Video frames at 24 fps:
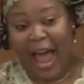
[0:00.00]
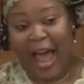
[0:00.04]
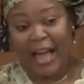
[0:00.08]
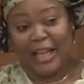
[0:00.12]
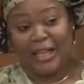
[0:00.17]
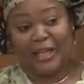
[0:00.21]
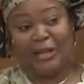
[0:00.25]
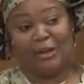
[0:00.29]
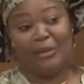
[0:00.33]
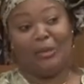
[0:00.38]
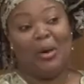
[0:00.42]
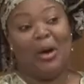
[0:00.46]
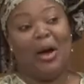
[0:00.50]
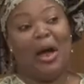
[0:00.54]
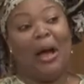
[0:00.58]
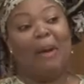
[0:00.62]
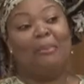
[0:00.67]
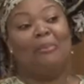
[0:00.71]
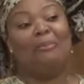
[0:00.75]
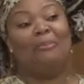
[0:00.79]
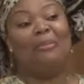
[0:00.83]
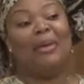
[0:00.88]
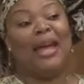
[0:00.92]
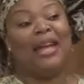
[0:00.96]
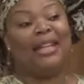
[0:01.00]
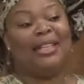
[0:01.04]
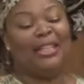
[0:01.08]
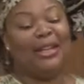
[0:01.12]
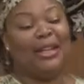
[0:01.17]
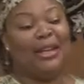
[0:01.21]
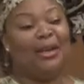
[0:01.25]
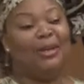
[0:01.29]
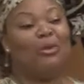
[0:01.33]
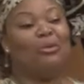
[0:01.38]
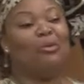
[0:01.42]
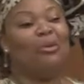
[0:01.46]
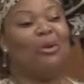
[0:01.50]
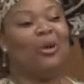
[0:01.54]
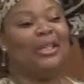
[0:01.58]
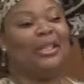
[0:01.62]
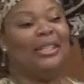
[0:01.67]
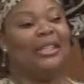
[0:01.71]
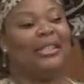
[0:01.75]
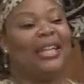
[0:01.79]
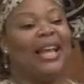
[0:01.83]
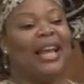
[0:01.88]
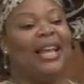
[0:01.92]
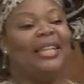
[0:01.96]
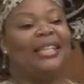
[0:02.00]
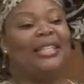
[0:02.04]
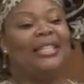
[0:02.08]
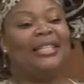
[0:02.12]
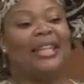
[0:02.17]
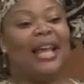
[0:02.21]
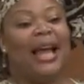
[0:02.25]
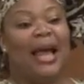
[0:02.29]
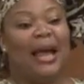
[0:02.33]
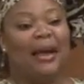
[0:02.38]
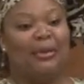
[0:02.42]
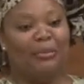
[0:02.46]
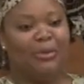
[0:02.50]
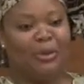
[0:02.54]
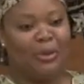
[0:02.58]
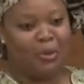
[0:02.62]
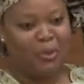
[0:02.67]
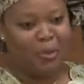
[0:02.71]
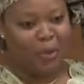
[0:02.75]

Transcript: I said, Well, I bet it was exams